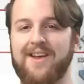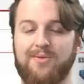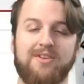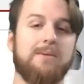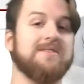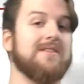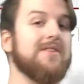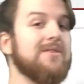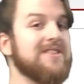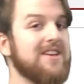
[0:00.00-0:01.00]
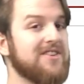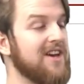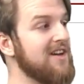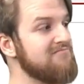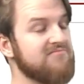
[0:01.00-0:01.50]
If you want to grab yourself a new
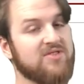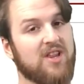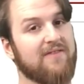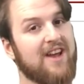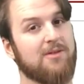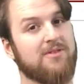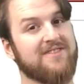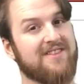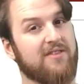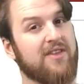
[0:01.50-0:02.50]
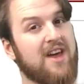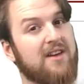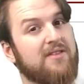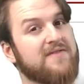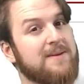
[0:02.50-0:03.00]
t-shirt, it's only available until the
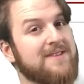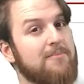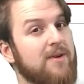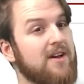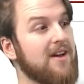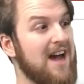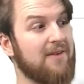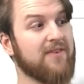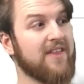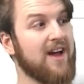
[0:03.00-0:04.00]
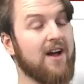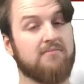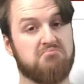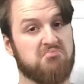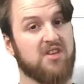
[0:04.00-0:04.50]
30th of September. After that,
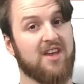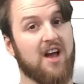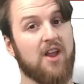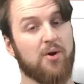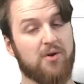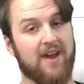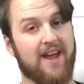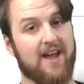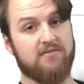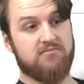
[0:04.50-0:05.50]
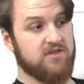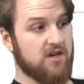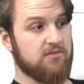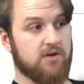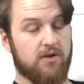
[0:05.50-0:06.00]
you can't order it again,
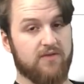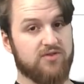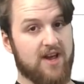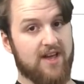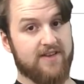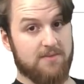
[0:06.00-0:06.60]
so don't even try it.